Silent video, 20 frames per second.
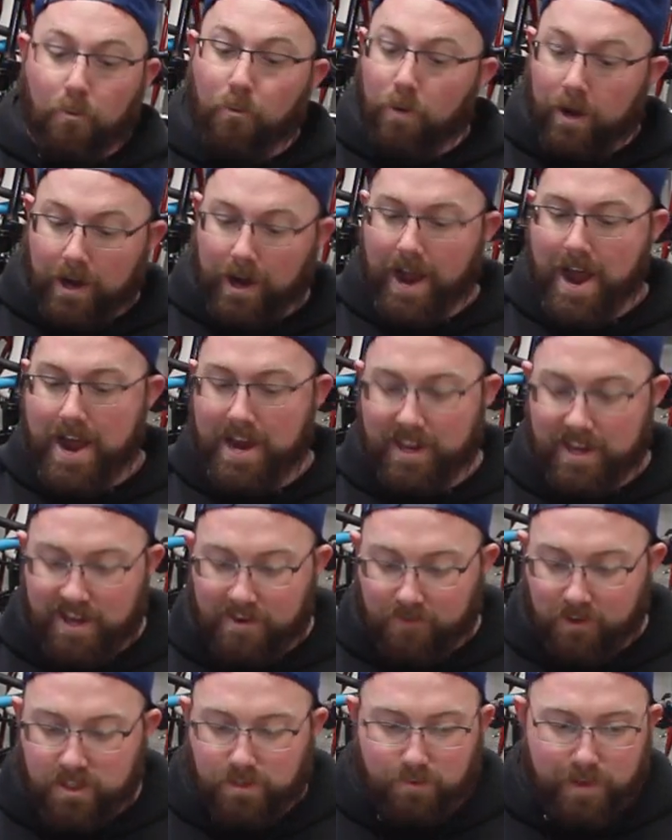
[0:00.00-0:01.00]
what kind of
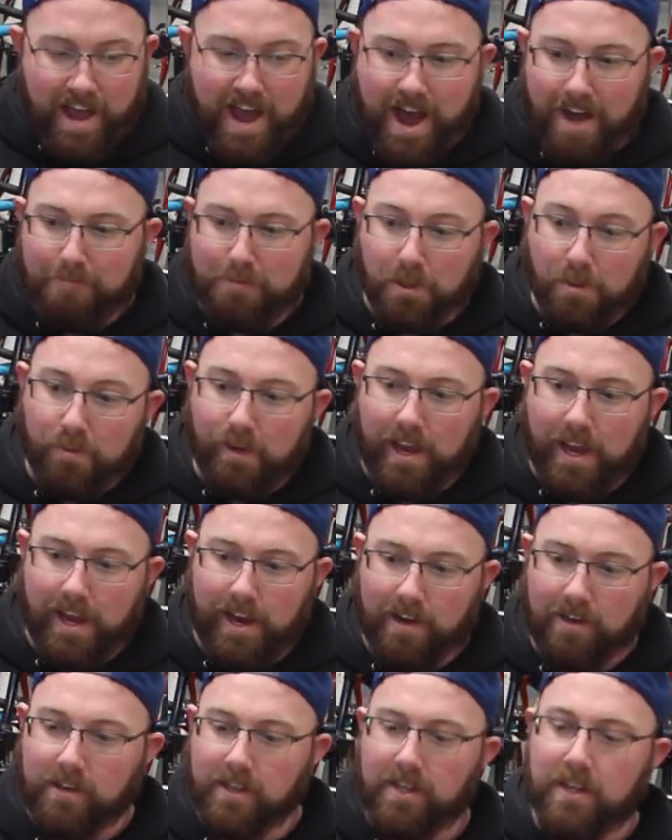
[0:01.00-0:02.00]
difference we have
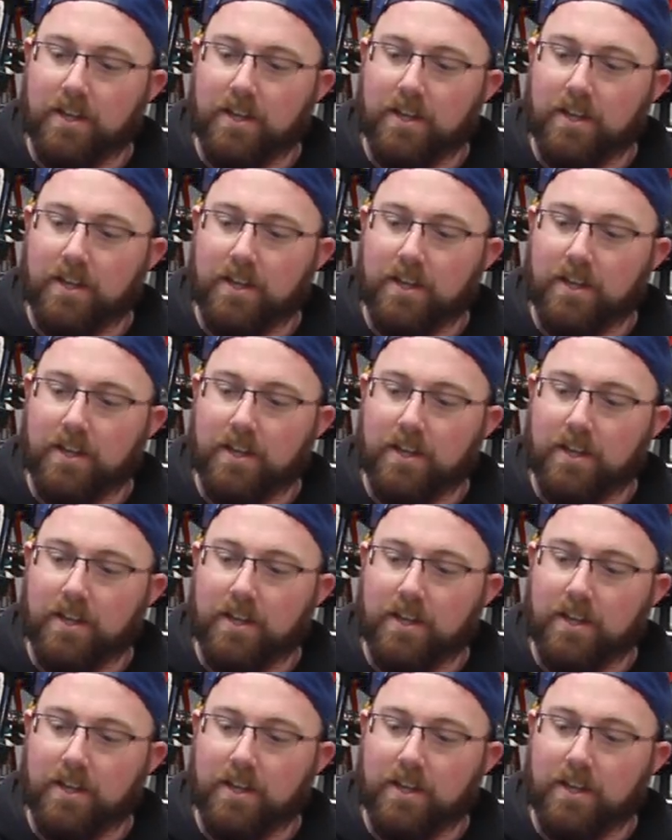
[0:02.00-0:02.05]
between